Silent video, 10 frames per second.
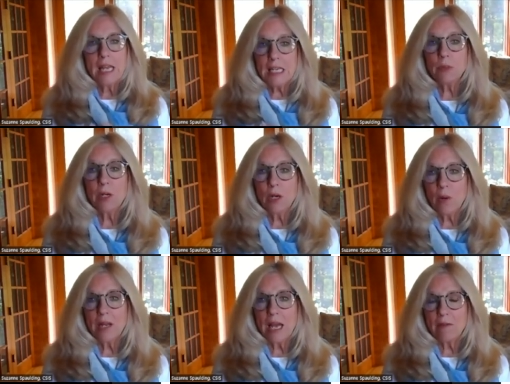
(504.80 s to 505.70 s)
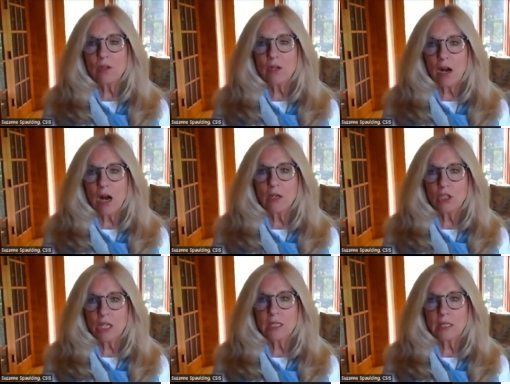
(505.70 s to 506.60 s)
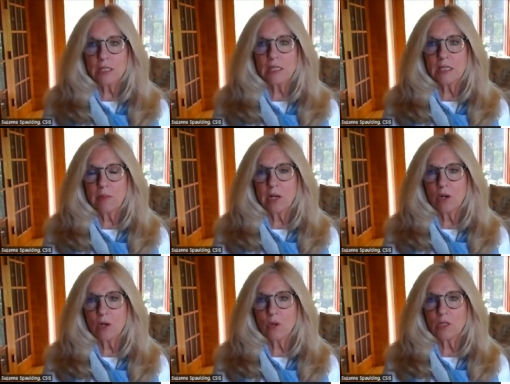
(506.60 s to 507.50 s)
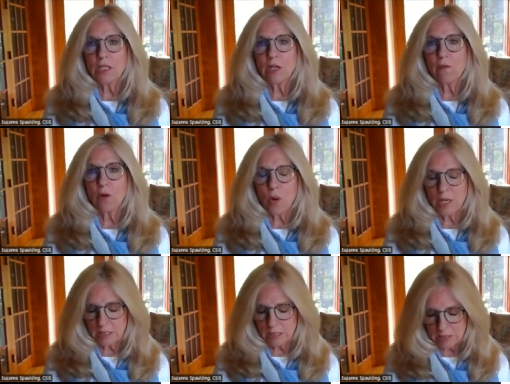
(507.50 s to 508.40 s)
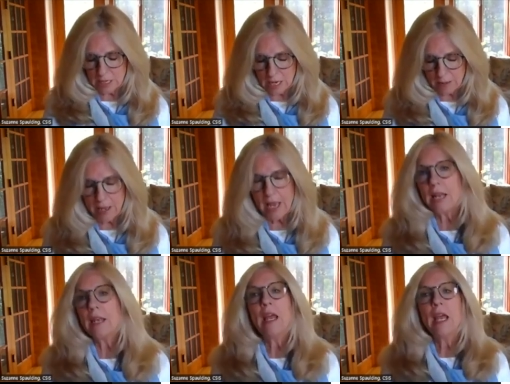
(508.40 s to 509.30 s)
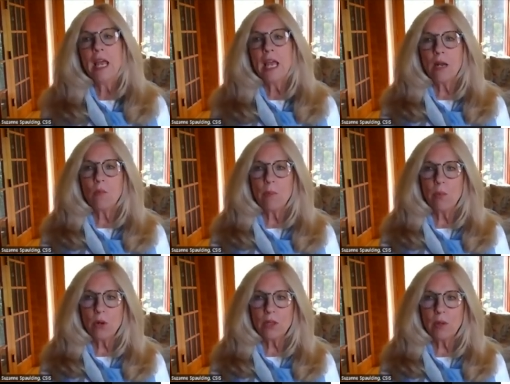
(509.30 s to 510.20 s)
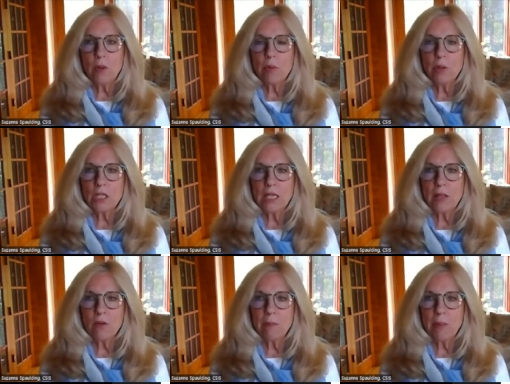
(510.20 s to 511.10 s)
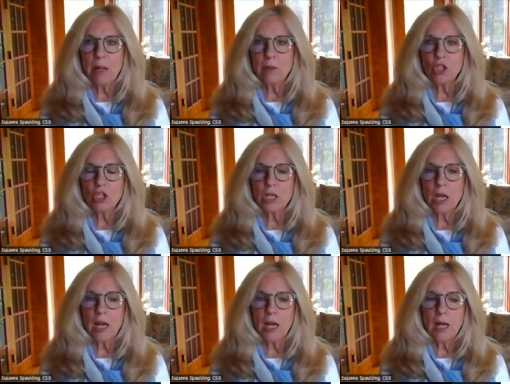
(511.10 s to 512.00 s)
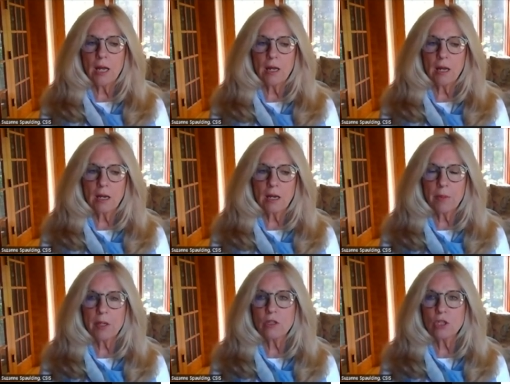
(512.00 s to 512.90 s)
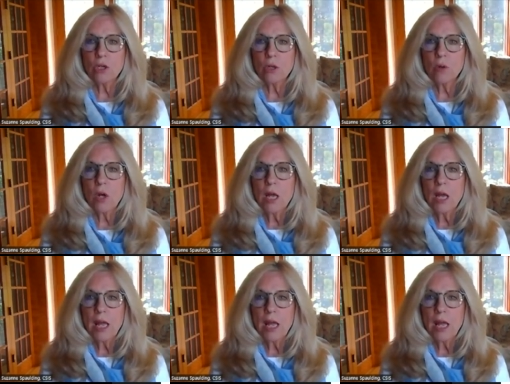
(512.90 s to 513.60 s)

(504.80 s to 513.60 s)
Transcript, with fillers: He's been going after our justice system and our courts here for quite some time. And in a report that we put together and published uh, a couple years ago,